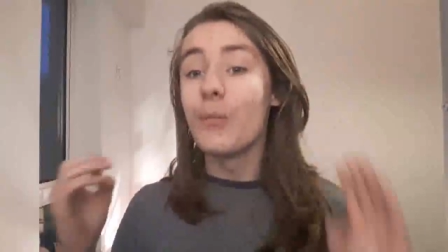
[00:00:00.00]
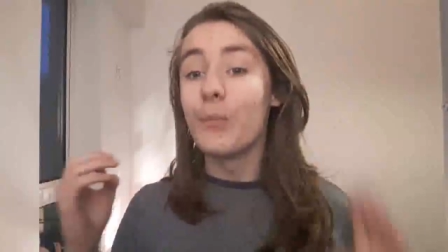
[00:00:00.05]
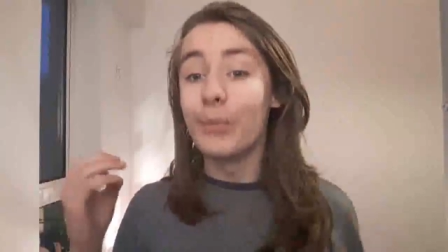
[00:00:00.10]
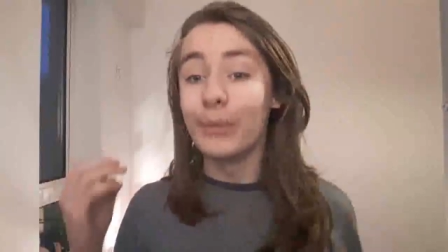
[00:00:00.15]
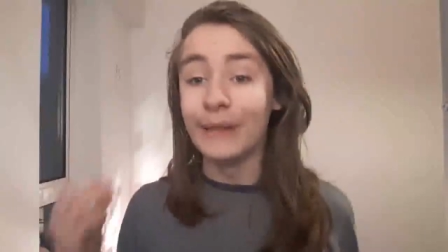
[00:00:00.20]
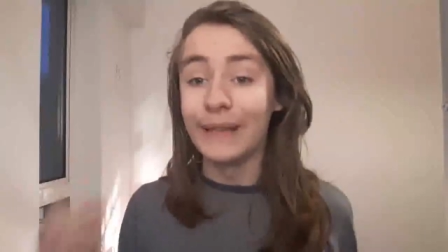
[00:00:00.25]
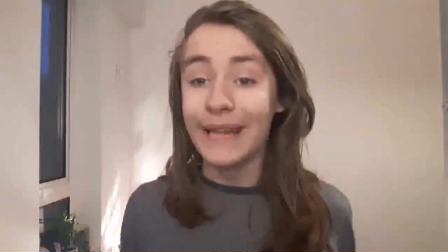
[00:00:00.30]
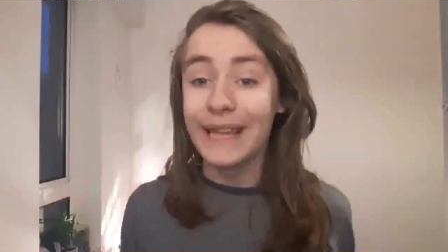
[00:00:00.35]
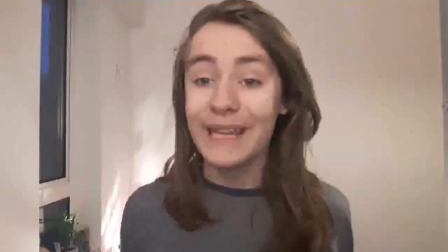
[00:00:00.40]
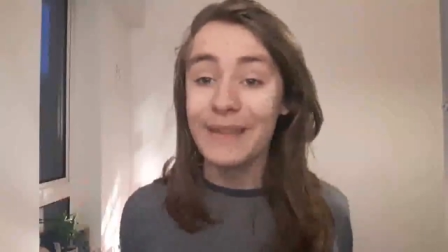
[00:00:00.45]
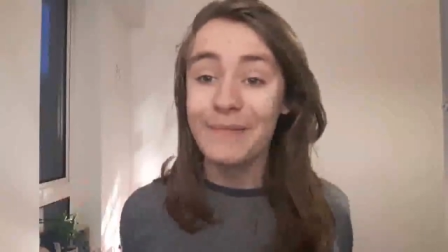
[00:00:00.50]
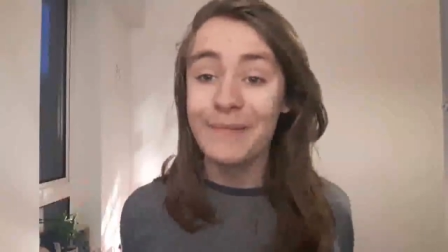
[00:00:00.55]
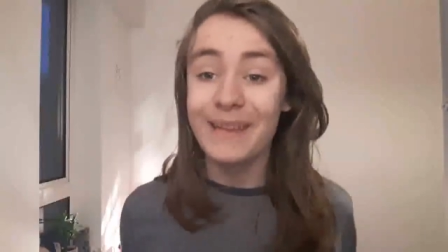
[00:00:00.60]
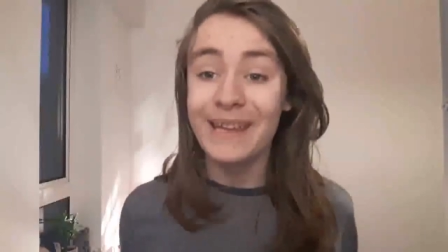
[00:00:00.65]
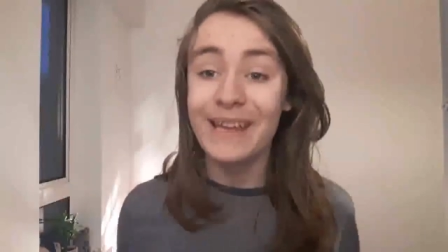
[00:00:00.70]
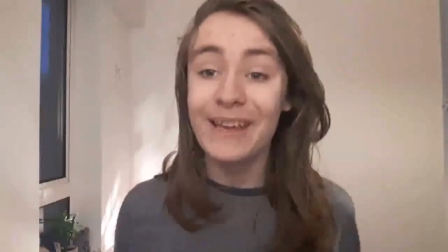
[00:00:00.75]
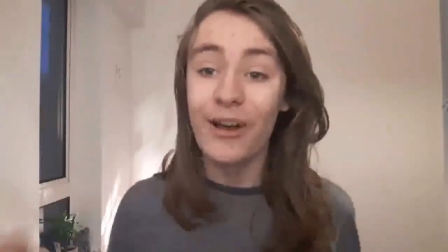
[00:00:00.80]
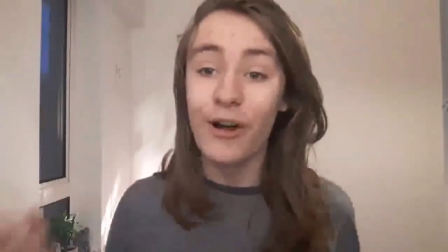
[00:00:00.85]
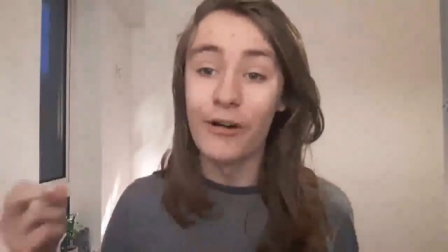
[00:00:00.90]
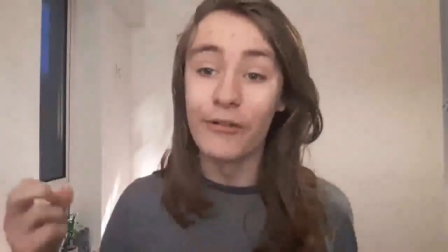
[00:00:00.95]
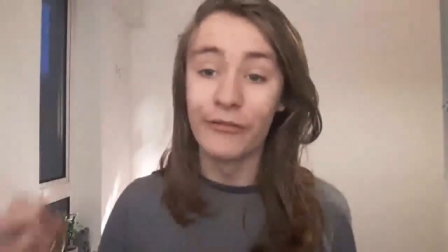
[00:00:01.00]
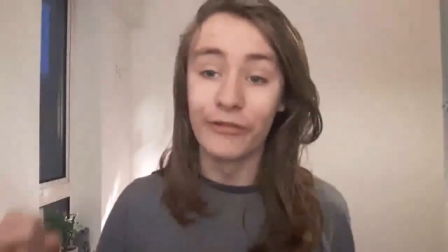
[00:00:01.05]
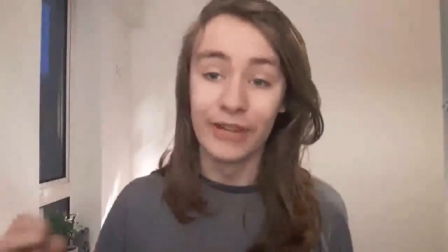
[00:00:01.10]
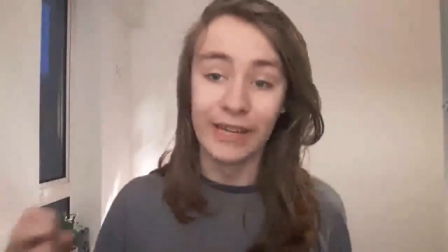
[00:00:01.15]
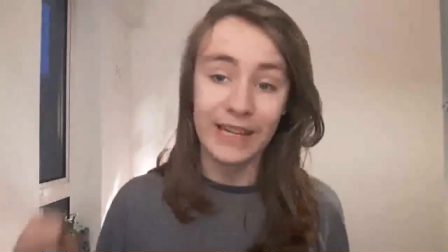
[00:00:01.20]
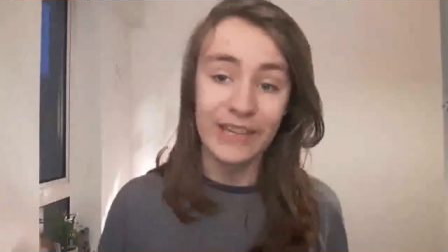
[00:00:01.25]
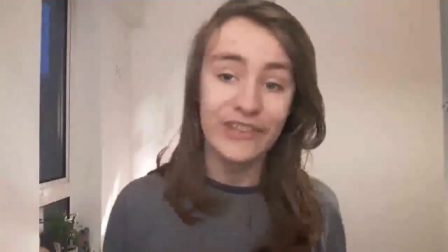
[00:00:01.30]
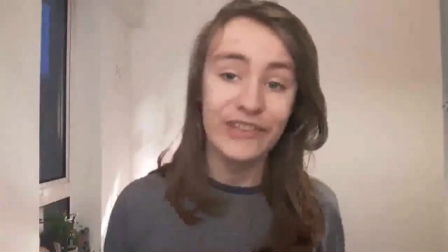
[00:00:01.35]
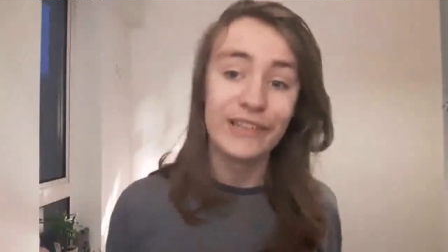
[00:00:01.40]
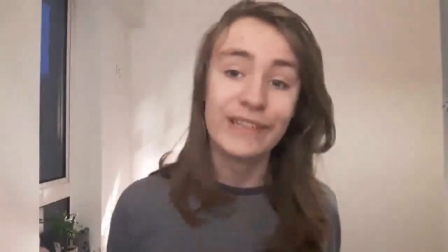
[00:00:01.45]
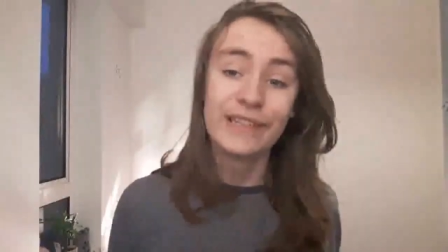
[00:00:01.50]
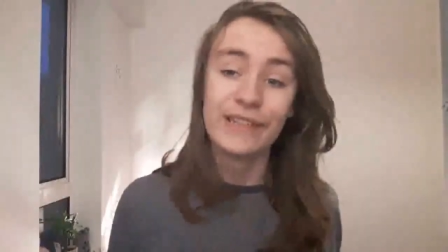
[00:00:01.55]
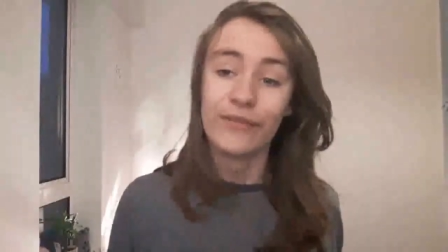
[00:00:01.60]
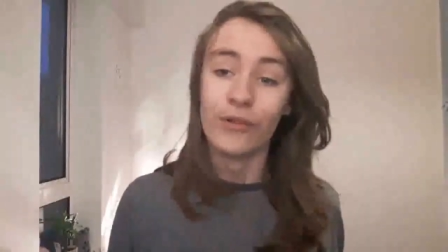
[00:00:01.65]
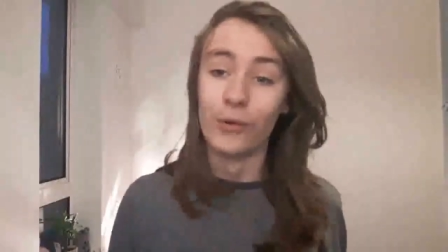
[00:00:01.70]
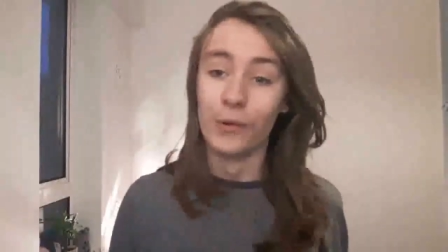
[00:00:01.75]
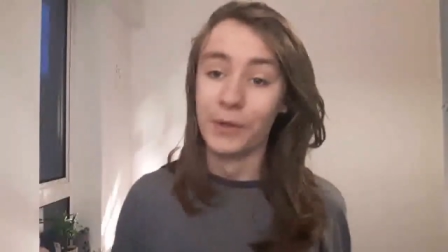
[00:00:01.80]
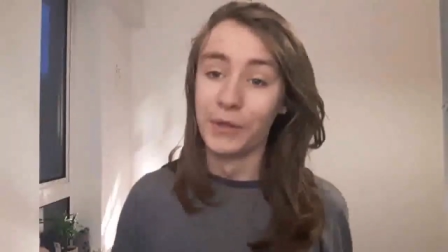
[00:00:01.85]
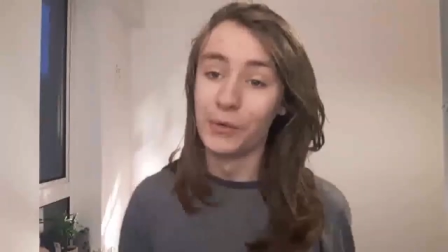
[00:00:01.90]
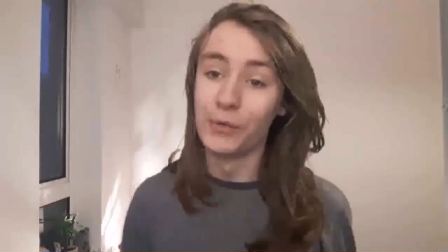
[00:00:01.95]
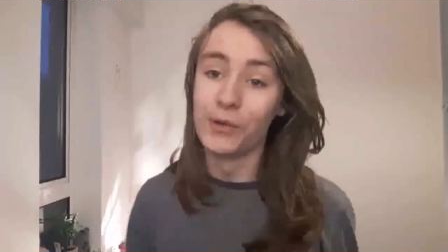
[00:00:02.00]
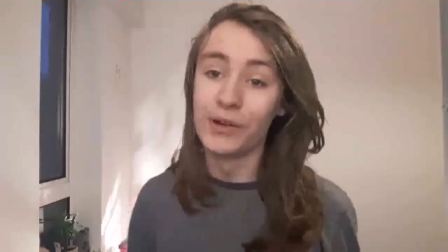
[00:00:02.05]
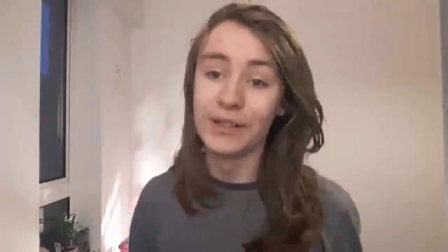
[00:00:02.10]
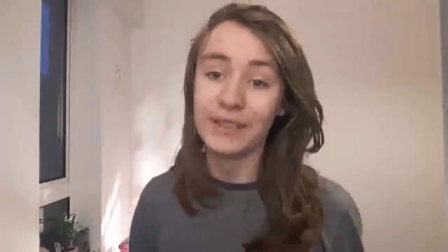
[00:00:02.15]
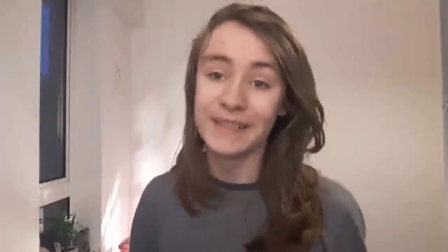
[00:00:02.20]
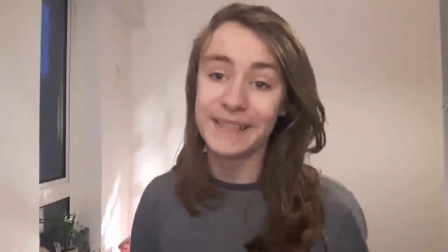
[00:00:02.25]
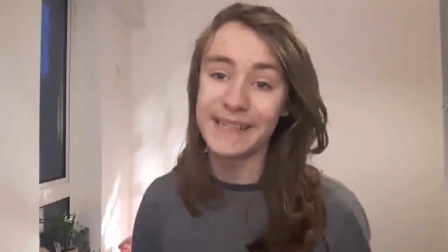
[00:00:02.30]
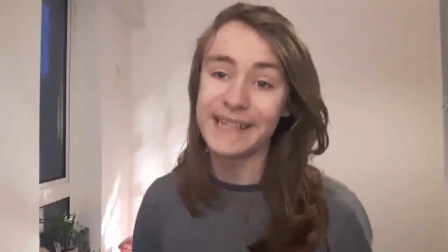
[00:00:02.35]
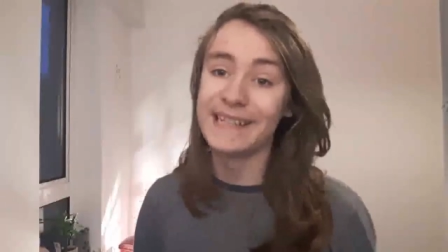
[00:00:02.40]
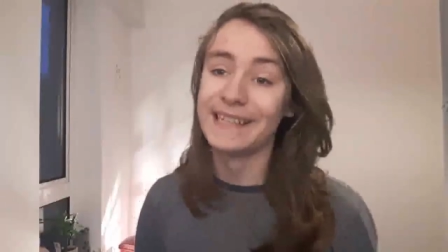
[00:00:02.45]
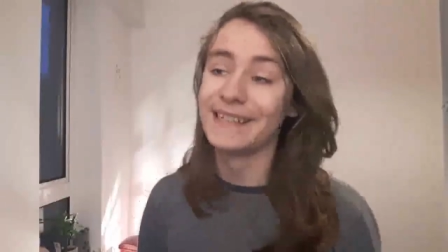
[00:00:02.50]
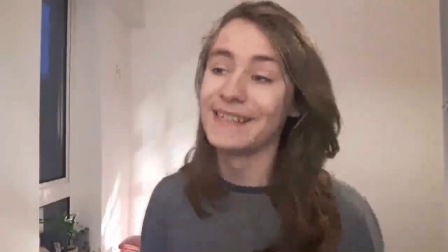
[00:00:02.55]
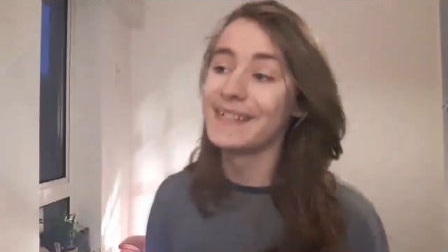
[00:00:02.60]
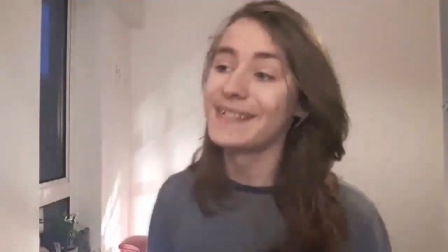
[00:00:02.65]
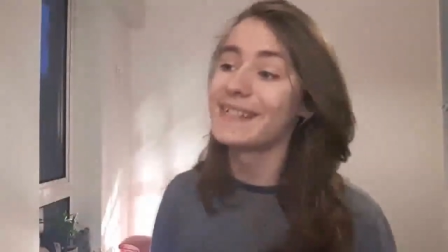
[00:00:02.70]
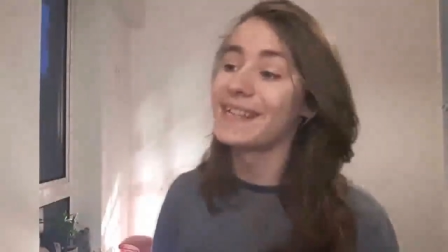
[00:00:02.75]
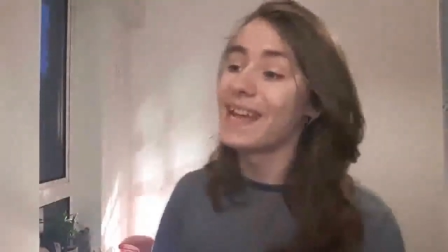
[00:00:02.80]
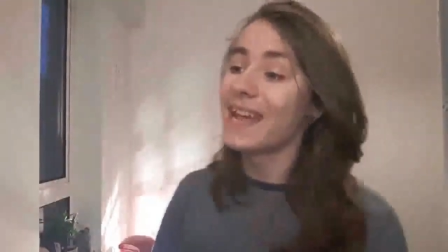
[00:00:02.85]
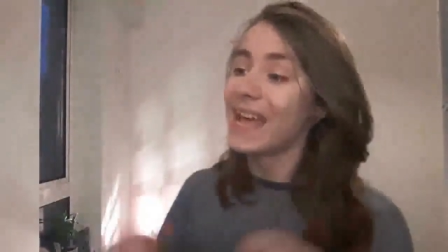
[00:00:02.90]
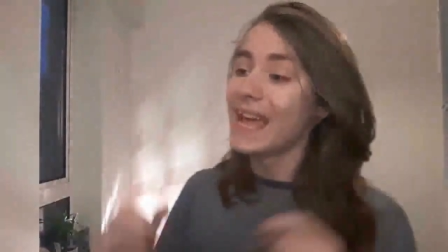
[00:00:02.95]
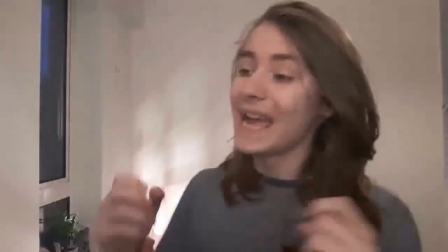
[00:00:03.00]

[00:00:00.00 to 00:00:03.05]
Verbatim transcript: blaming of religions of all the world's ills.